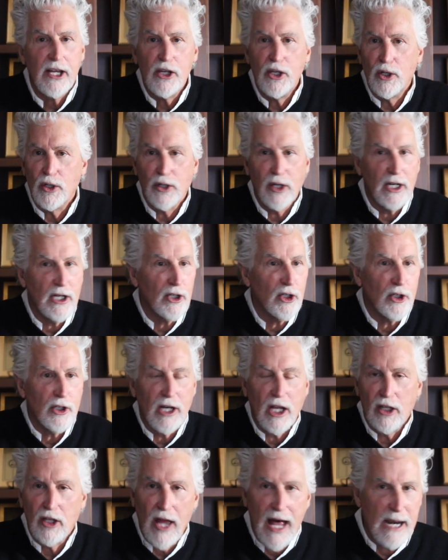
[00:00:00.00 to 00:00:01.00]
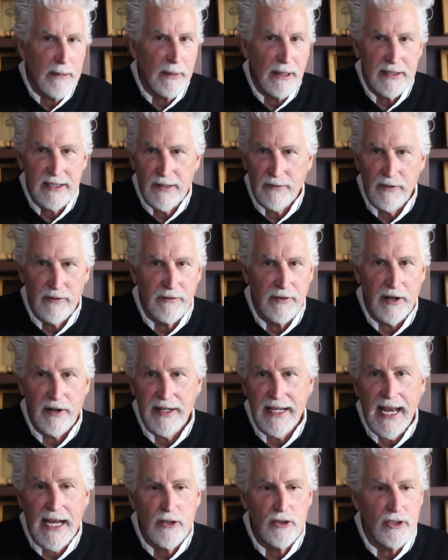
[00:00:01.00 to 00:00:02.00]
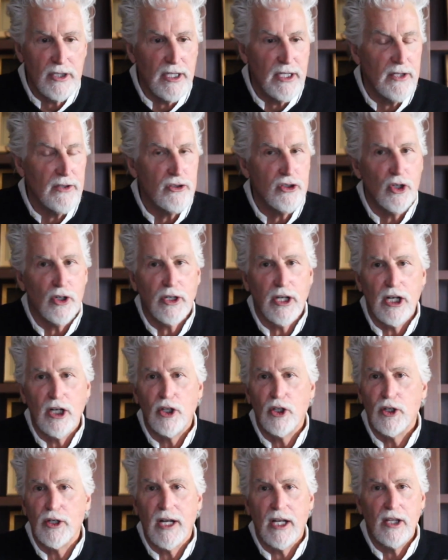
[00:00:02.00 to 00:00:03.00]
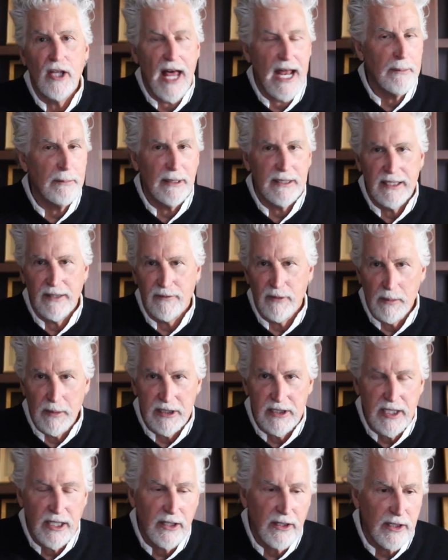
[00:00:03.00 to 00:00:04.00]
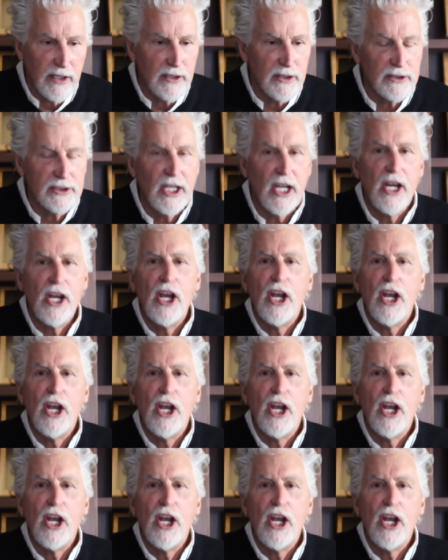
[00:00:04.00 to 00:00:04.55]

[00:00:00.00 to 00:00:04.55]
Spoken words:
You're going to learn a lot about different variations. You're going to learn a lot about different materials.